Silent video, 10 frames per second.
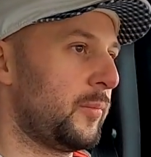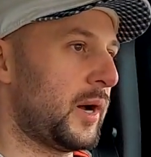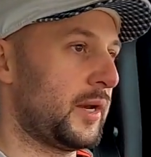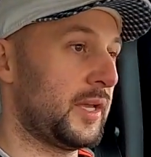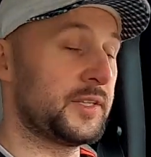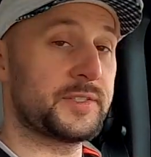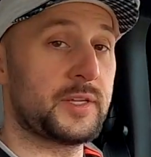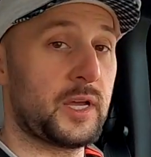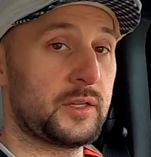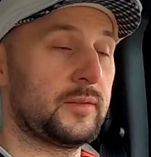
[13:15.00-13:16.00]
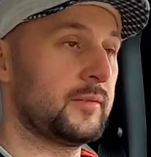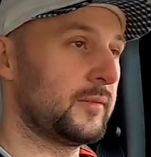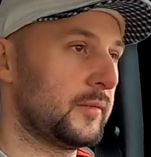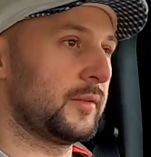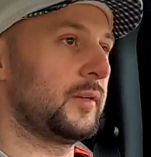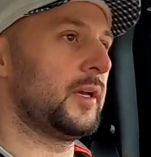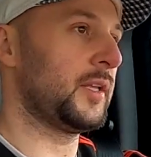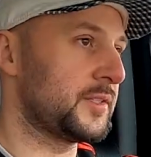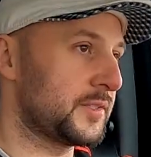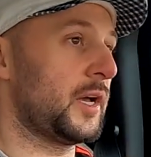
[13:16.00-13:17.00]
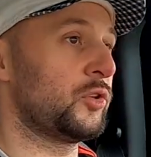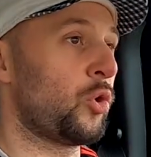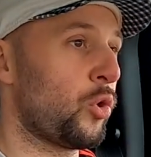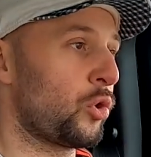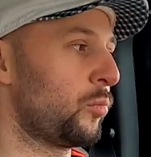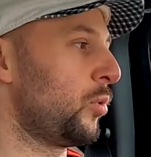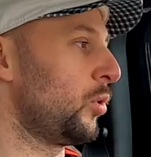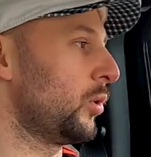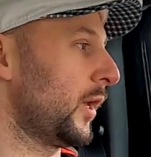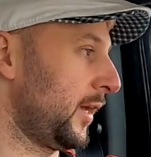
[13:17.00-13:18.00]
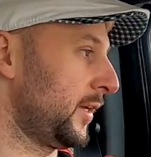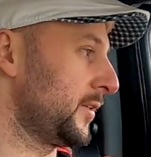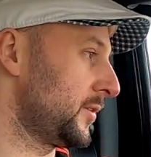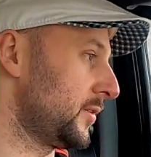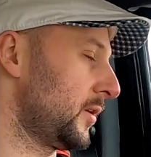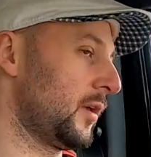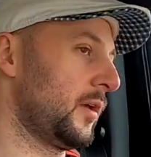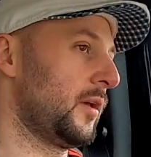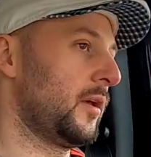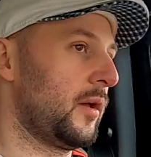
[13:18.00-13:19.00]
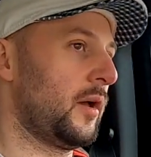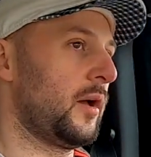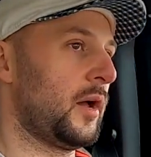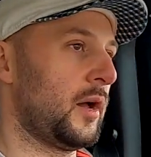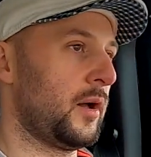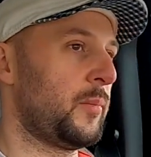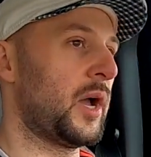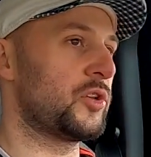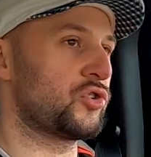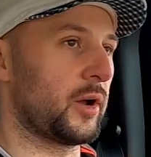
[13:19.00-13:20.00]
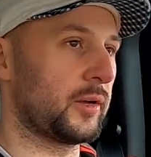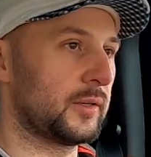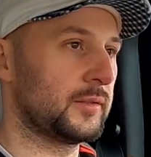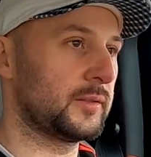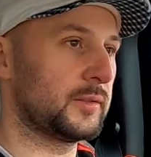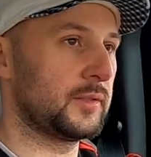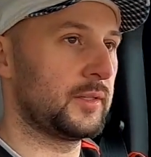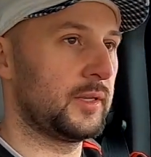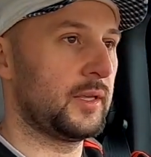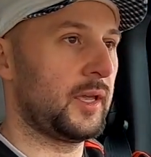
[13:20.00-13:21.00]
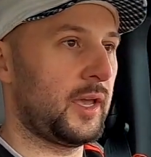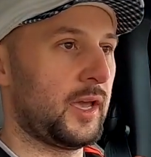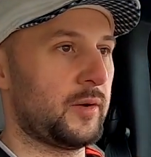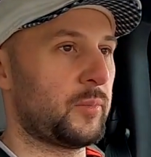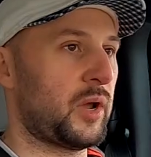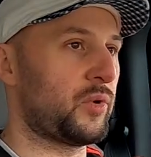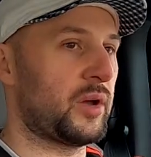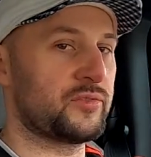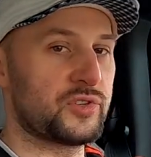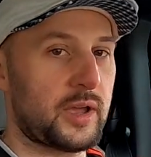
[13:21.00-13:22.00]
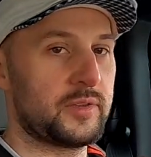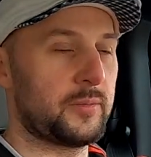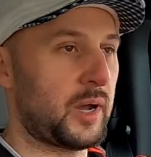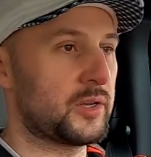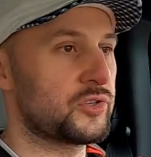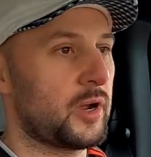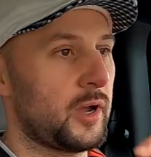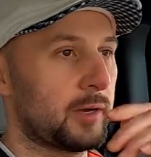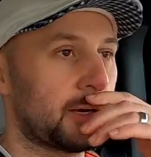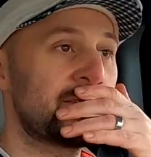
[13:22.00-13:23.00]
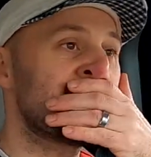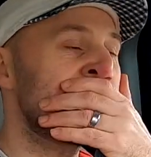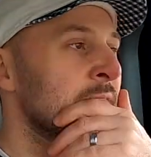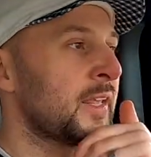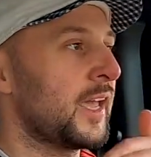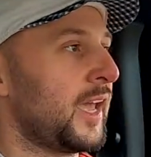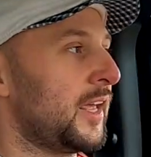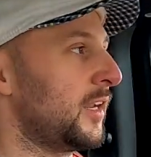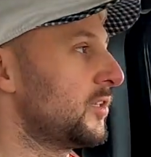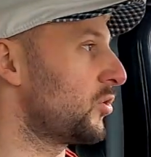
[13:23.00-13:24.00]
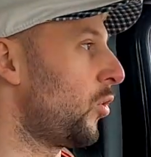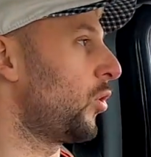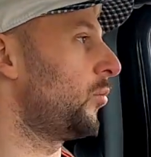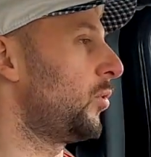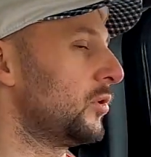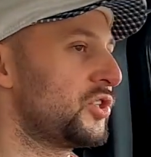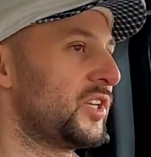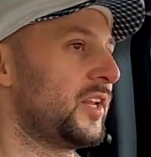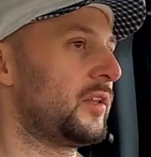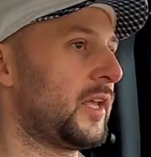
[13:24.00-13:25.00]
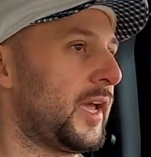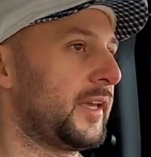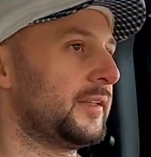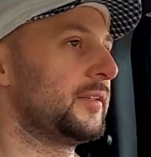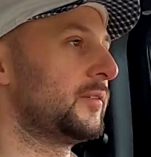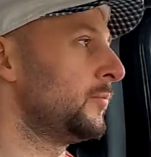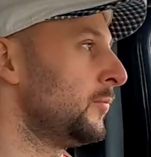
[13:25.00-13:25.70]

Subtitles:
but it's not horrible as my truck. And my wife drives my truck and it's horrible. She didn't like it.